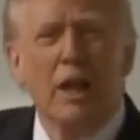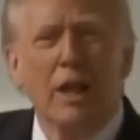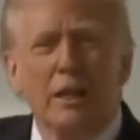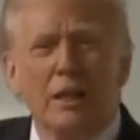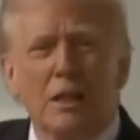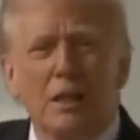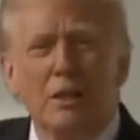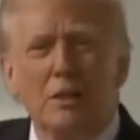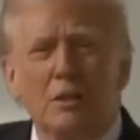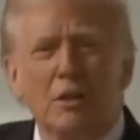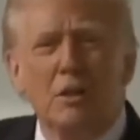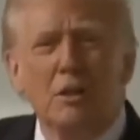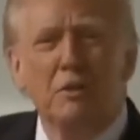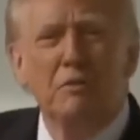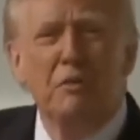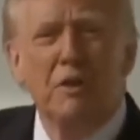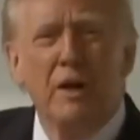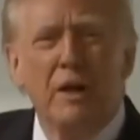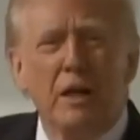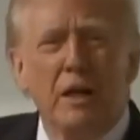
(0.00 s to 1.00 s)
He
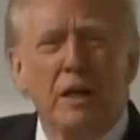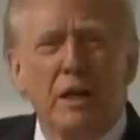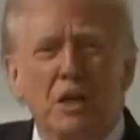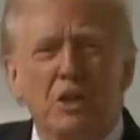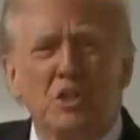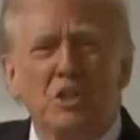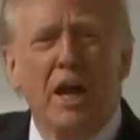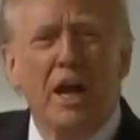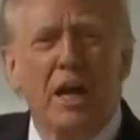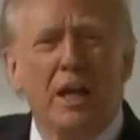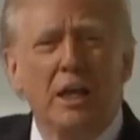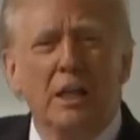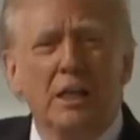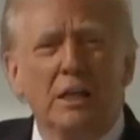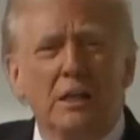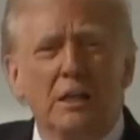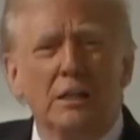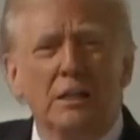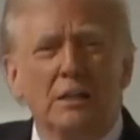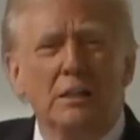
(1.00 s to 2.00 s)
thrives on
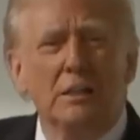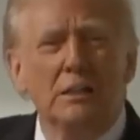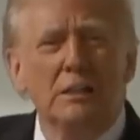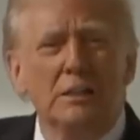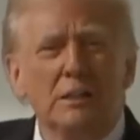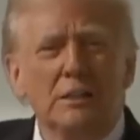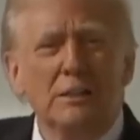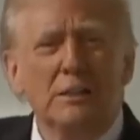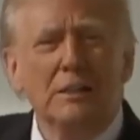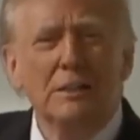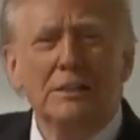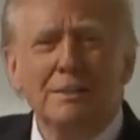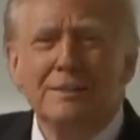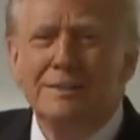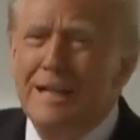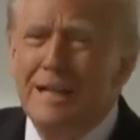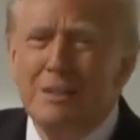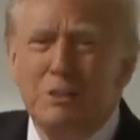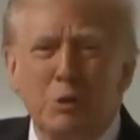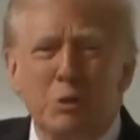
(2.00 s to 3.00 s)
deception,
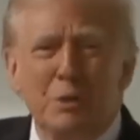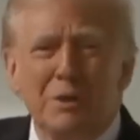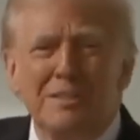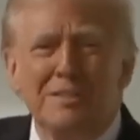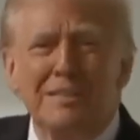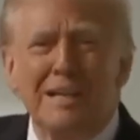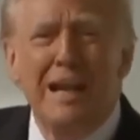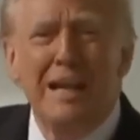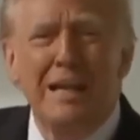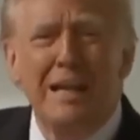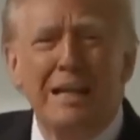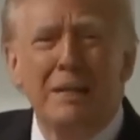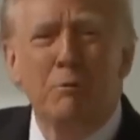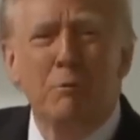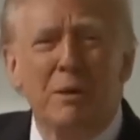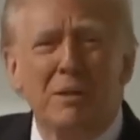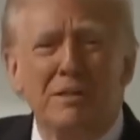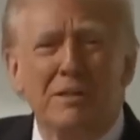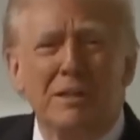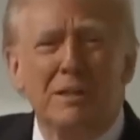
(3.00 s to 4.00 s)
manipulation, and
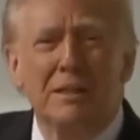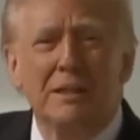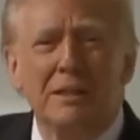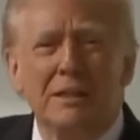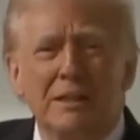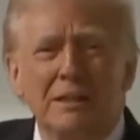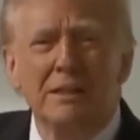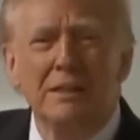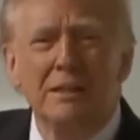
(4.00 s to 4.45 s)
deflection.